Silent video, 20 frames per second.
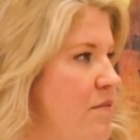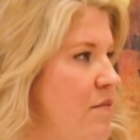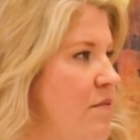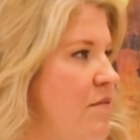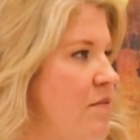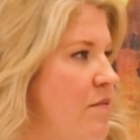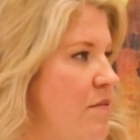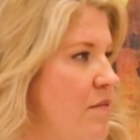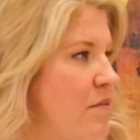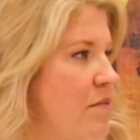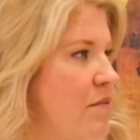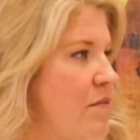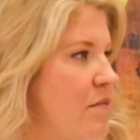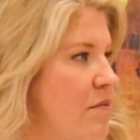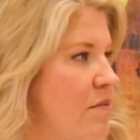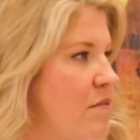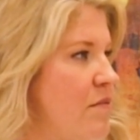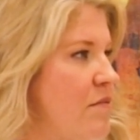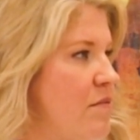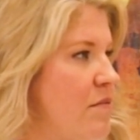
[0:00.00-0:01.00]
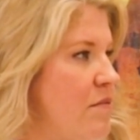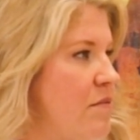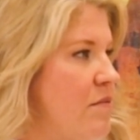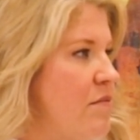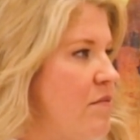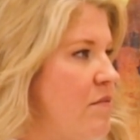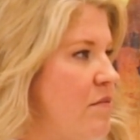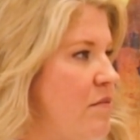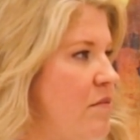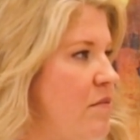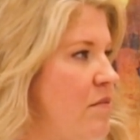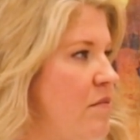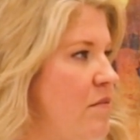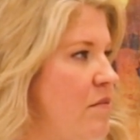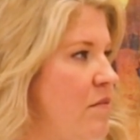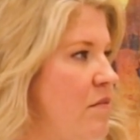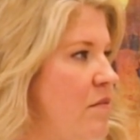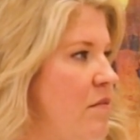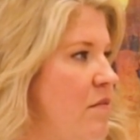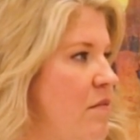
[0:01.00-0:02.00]

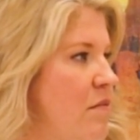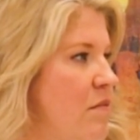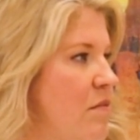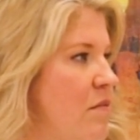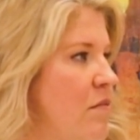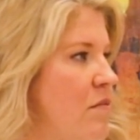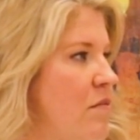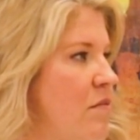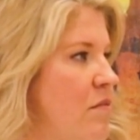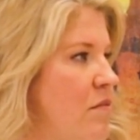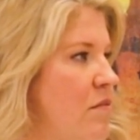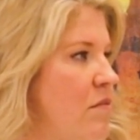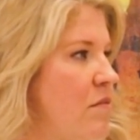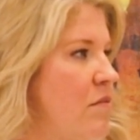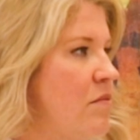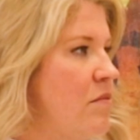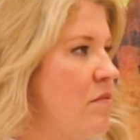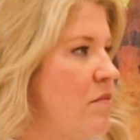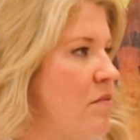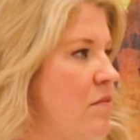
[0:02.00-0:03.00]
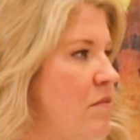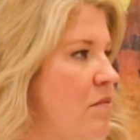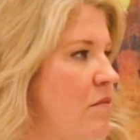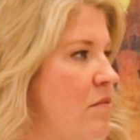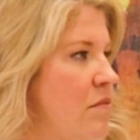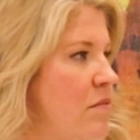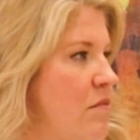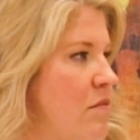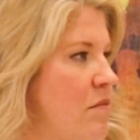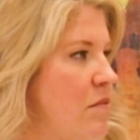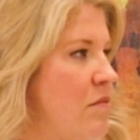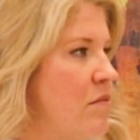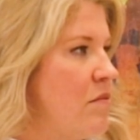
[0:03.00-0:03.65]
The person shown says nothing.